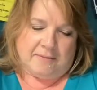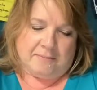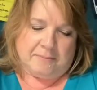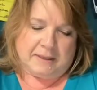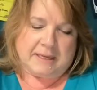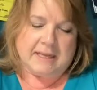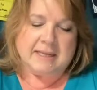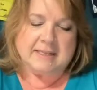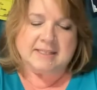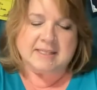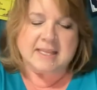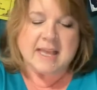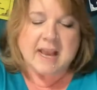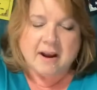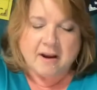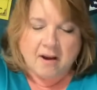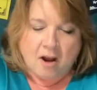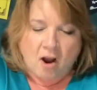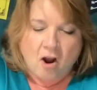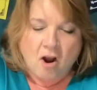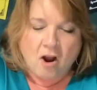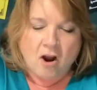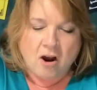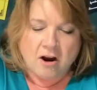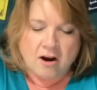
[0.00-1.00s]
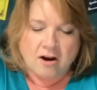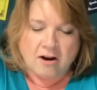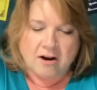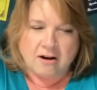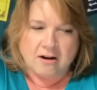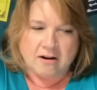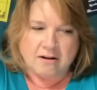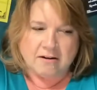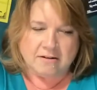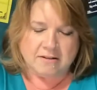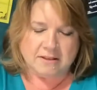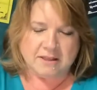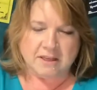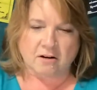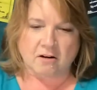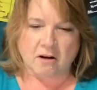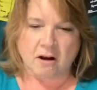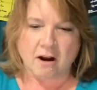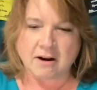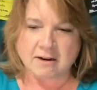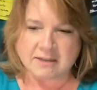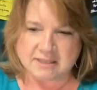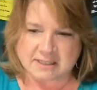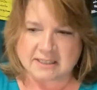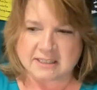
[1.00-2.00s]
Because there are
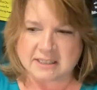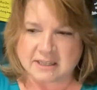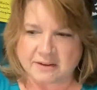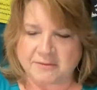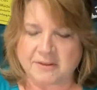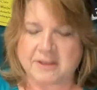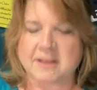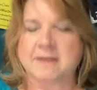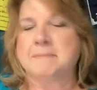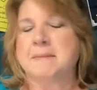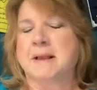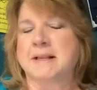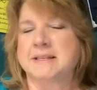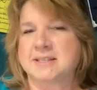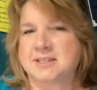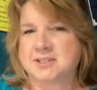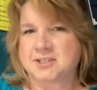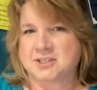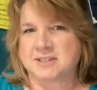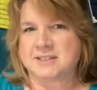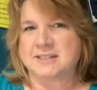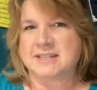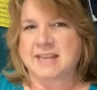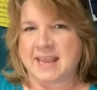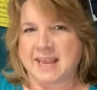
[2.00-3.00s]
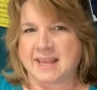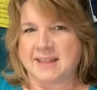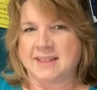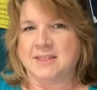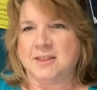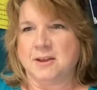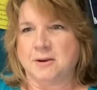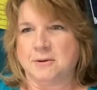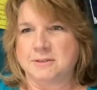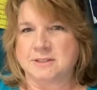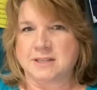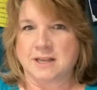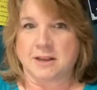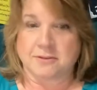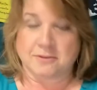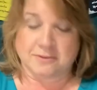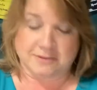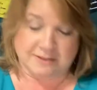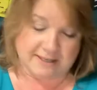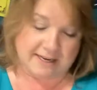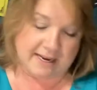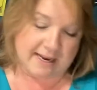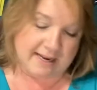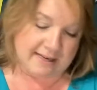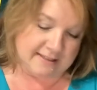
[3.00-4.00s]
significant messages in those other
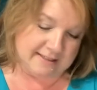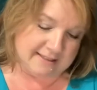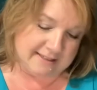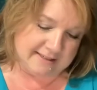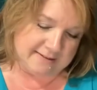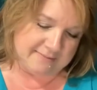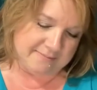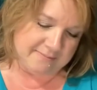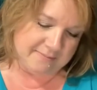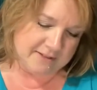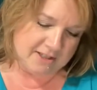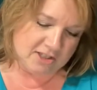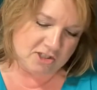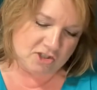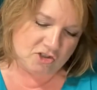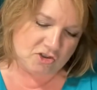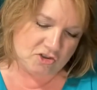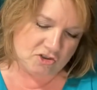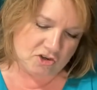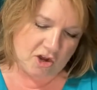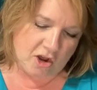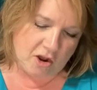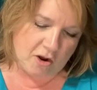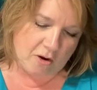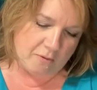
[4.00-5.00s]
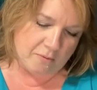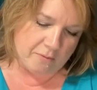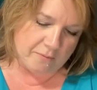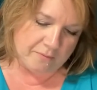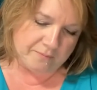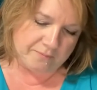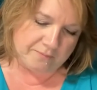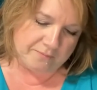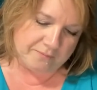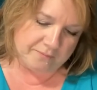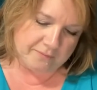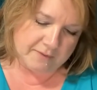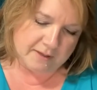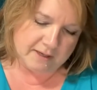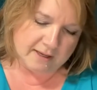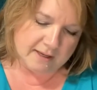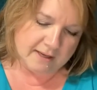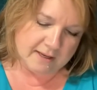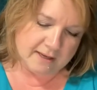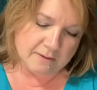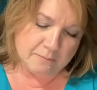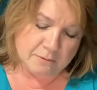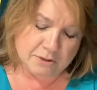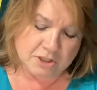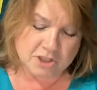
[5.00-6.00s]
signs. So,
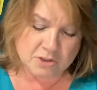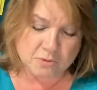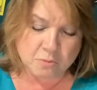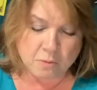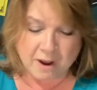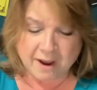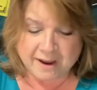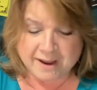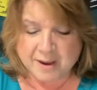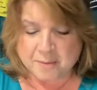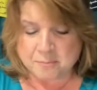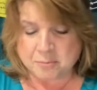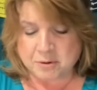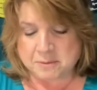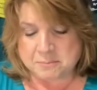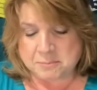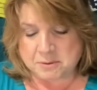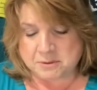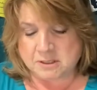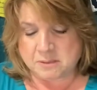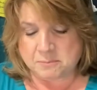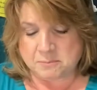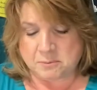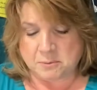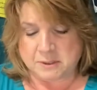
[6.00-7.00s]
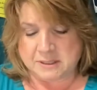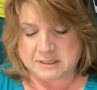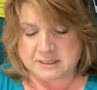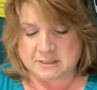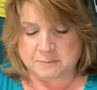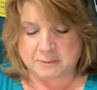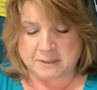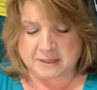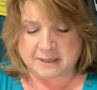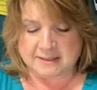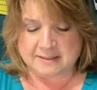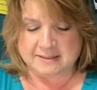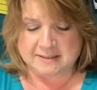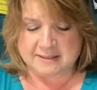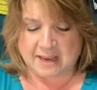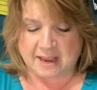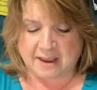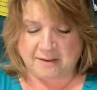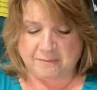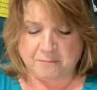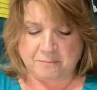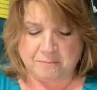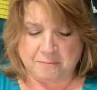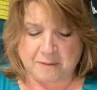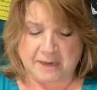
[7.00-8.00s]
which is why I bring bullet points, because
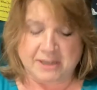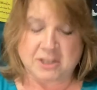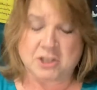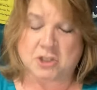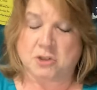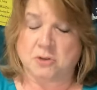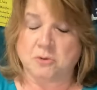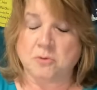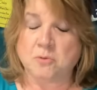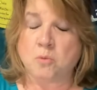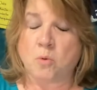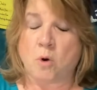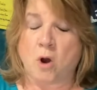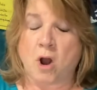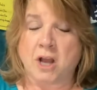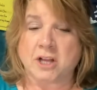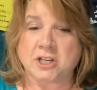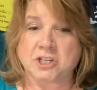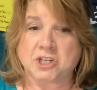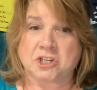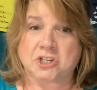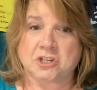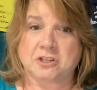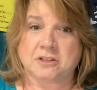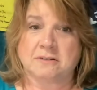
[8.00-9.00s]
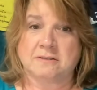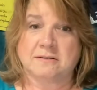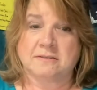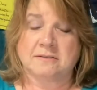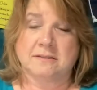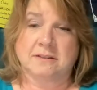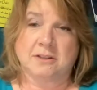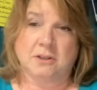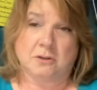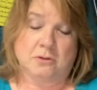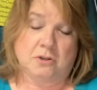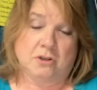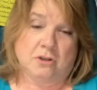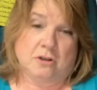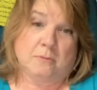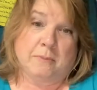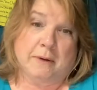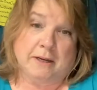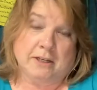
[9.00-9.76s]
I do watch YouTube.